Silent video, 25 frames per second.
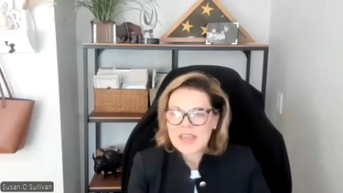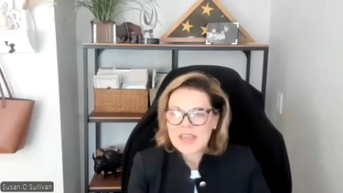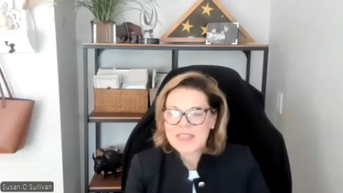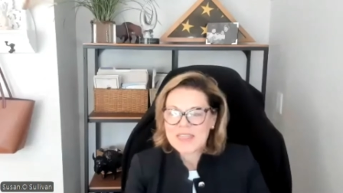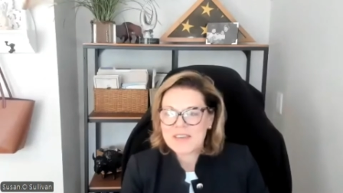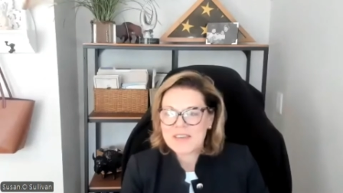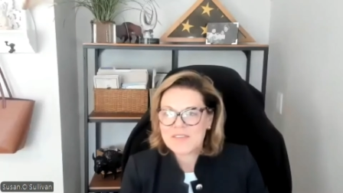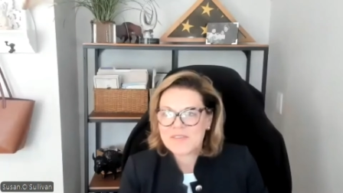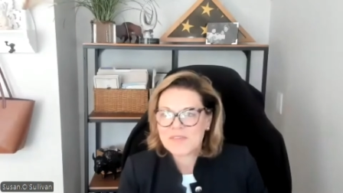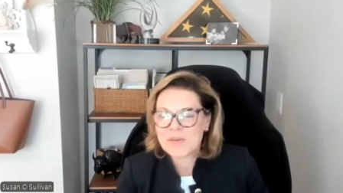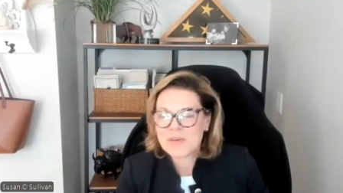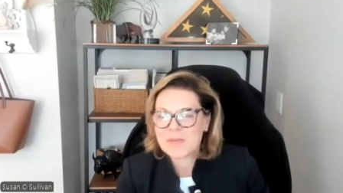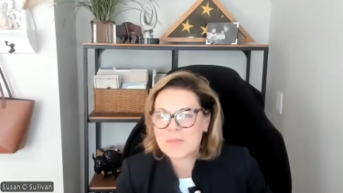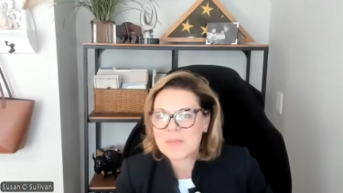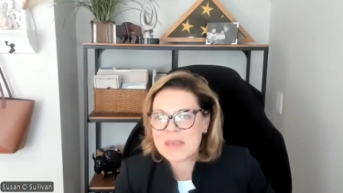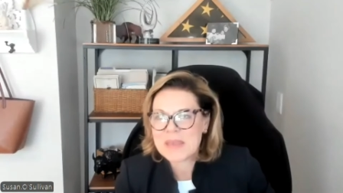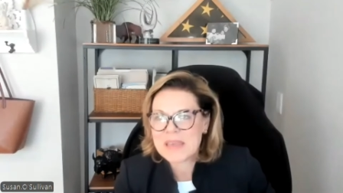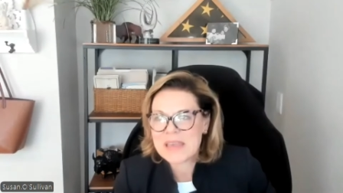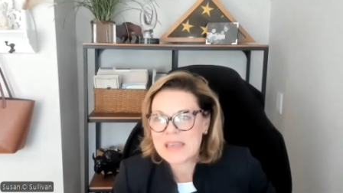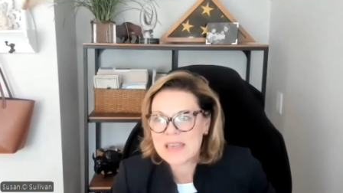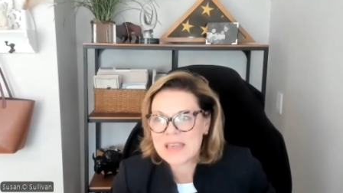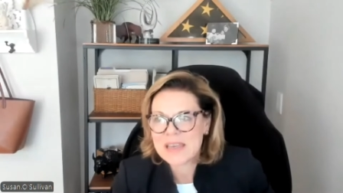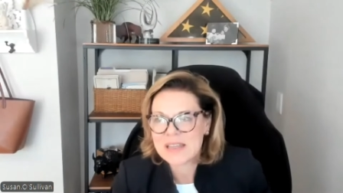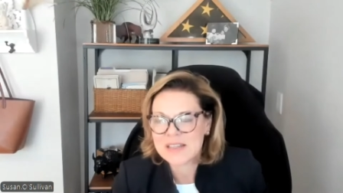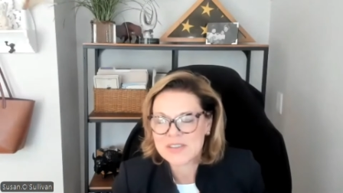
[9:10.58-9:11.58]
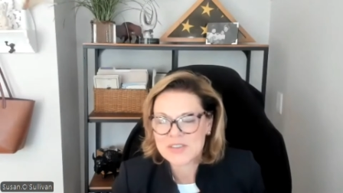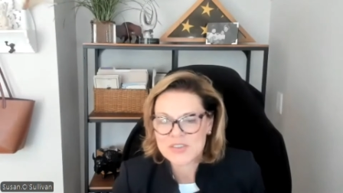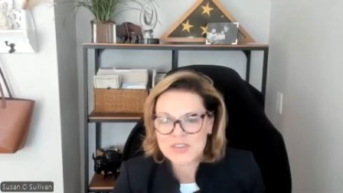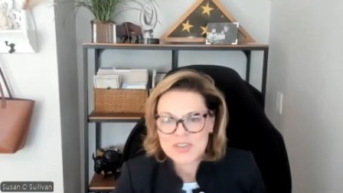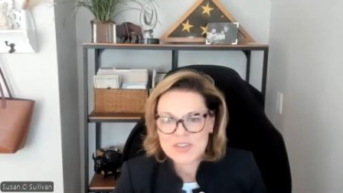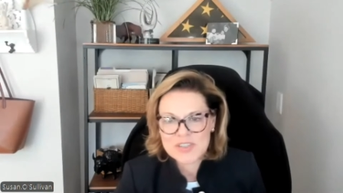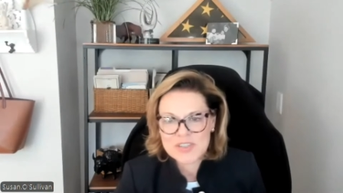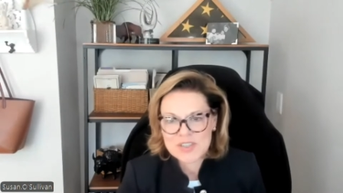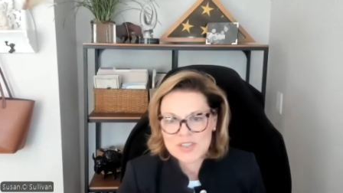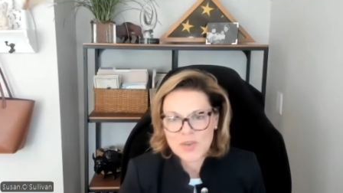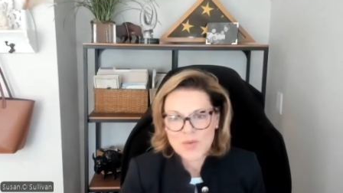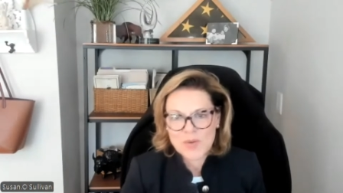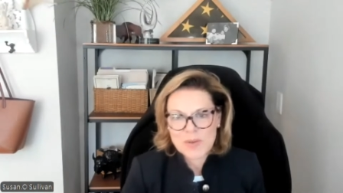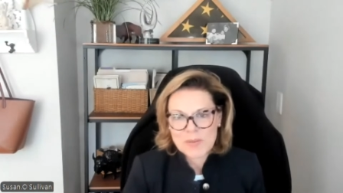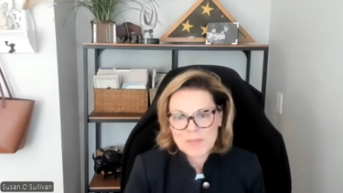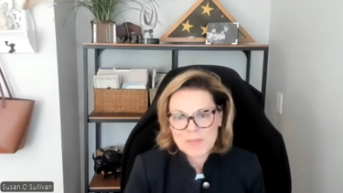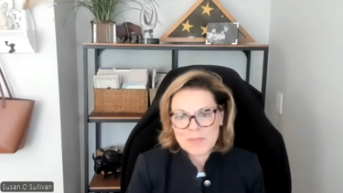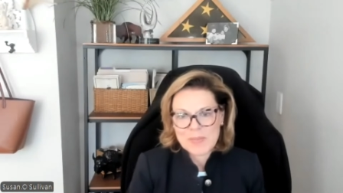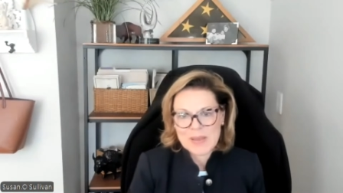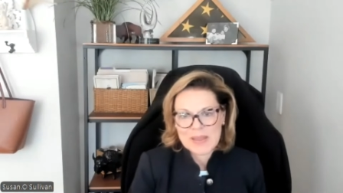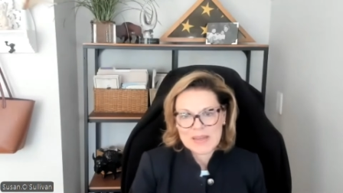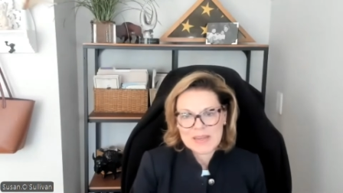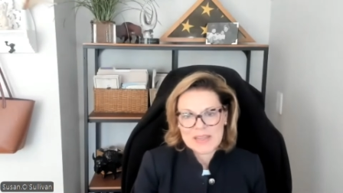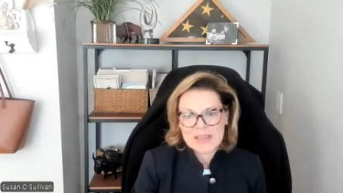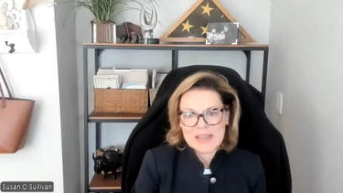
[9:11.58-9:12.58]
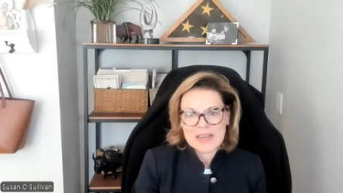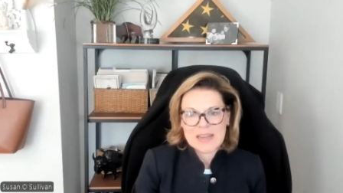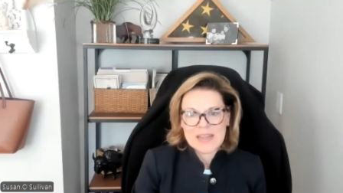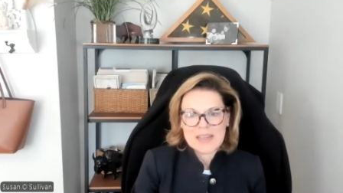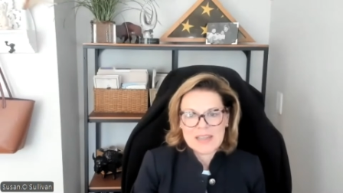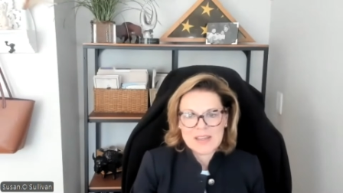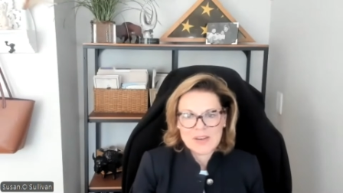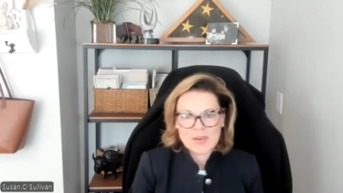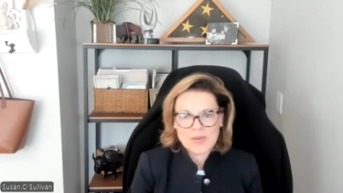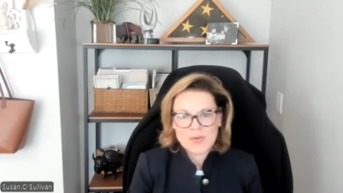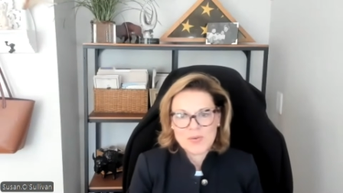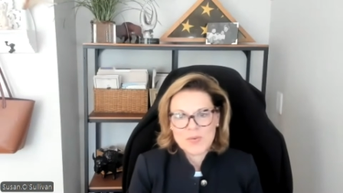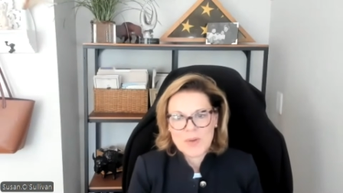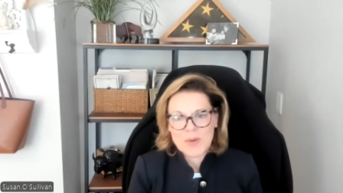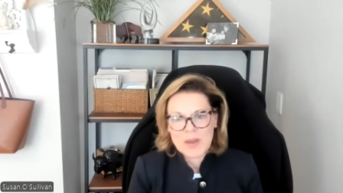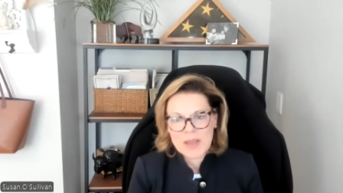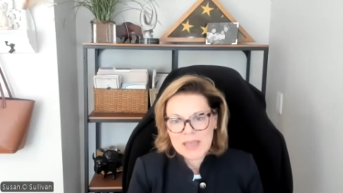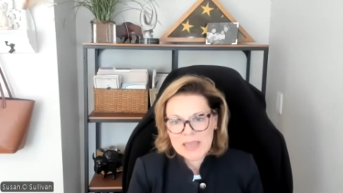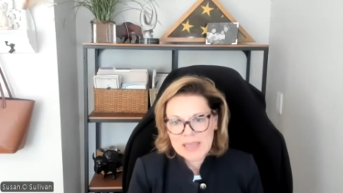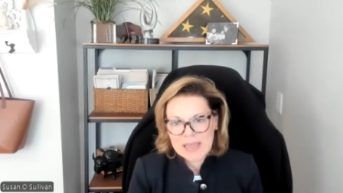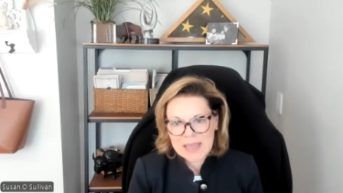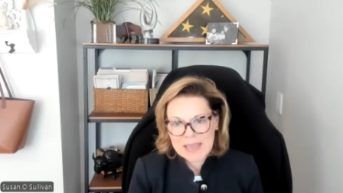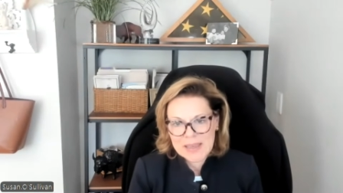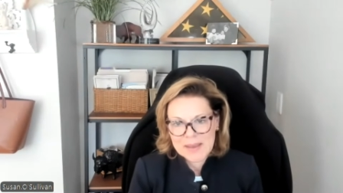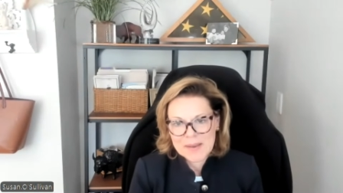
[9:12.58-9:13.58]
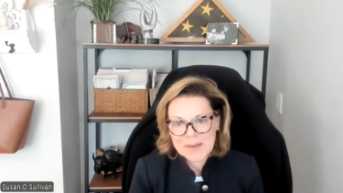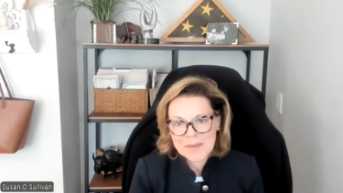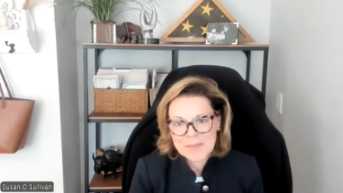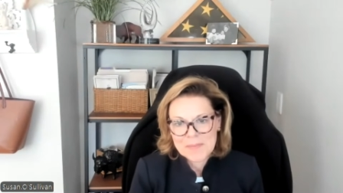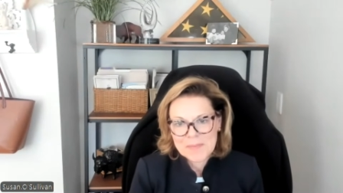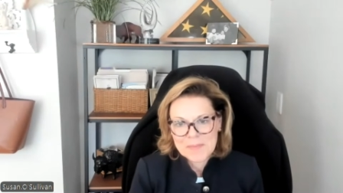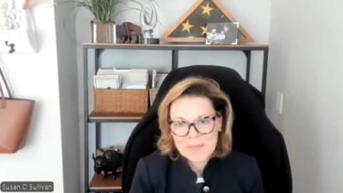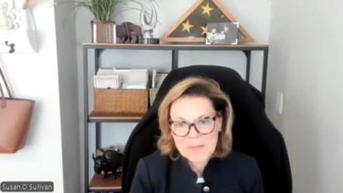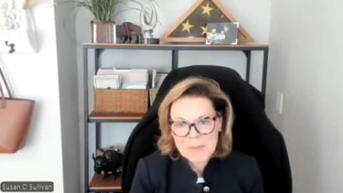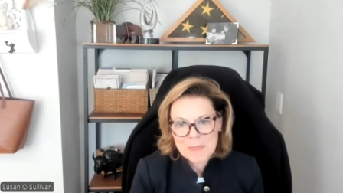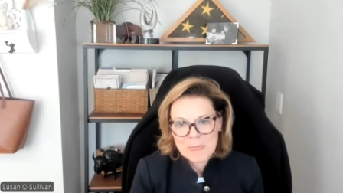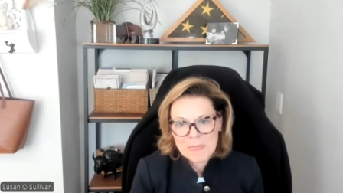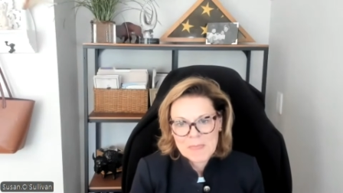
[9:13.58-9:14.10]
I think for me, it's just so embedded in who I am.